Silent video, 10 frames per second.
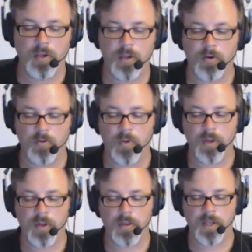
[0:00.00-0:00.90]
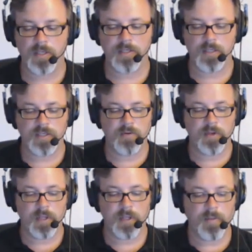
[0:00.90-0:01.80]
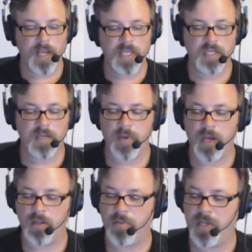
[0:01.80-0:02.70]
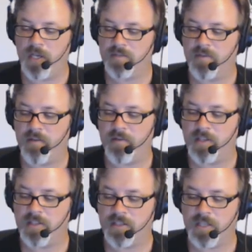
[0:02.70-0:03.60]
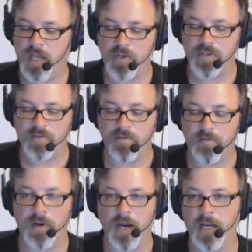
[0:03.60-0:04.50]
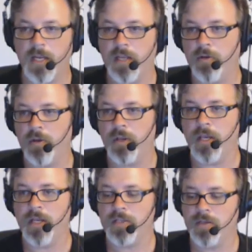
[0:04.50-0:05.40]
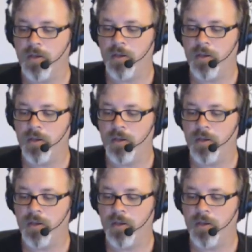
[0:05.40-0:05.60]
you know one of the things that's really amazing about the PX5S is how much variety you can get